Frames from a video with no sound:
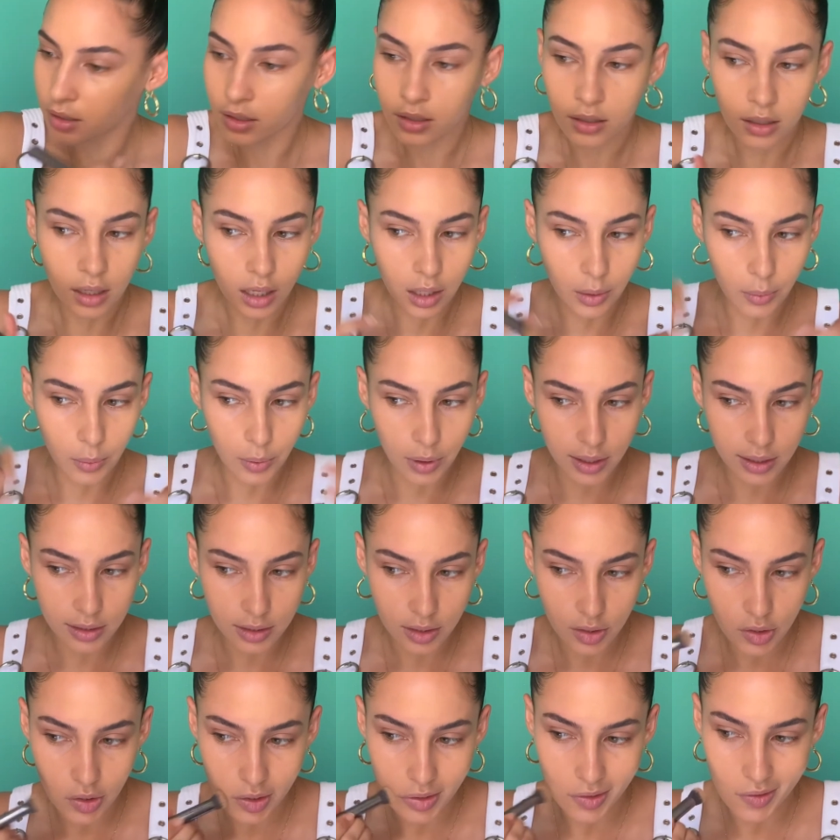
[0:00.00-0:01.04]
I want it to
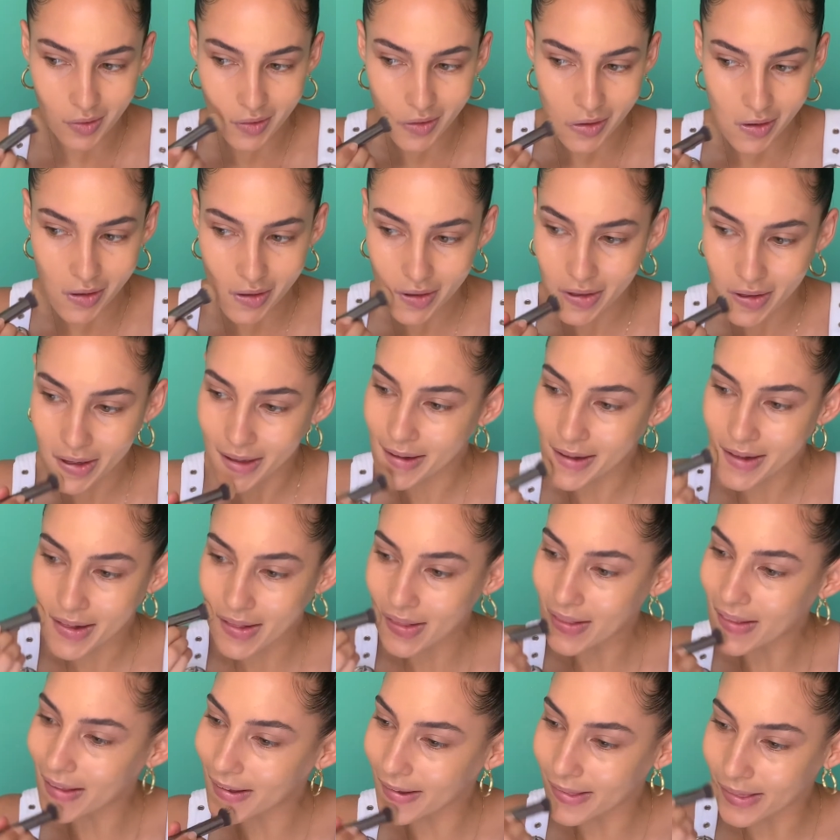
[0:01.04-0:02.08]
just look
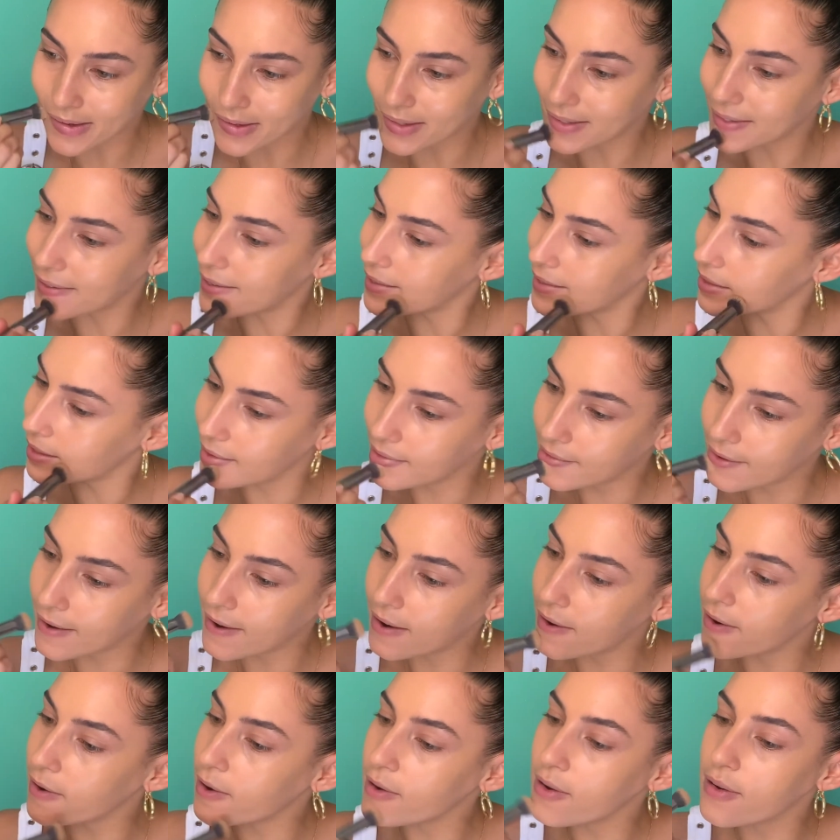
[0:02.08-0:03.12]
like there's nothing there at
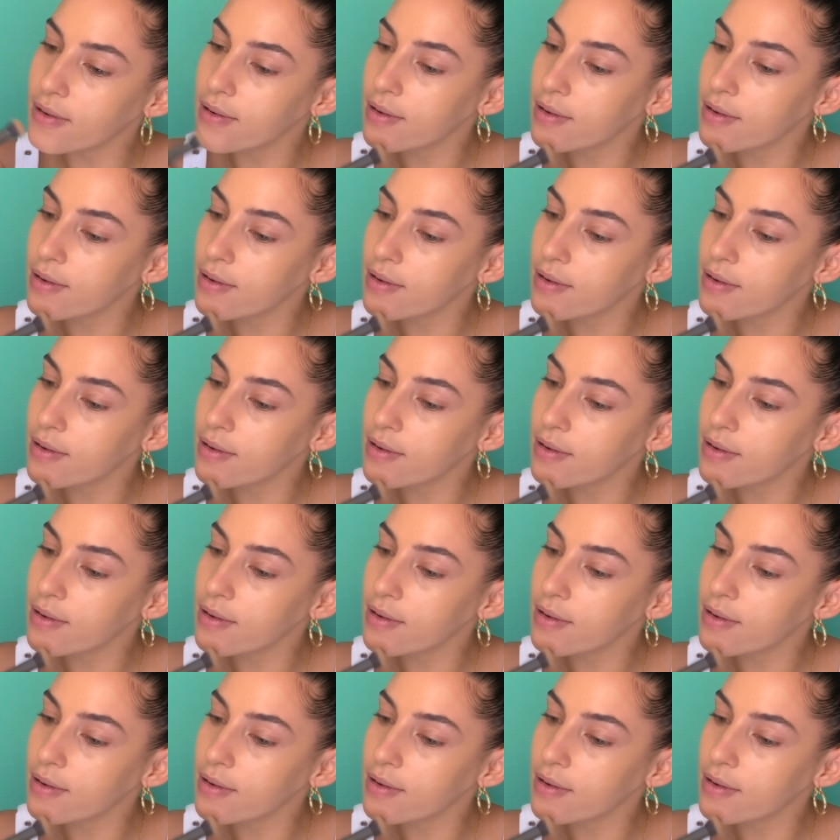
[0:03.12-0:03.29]
all.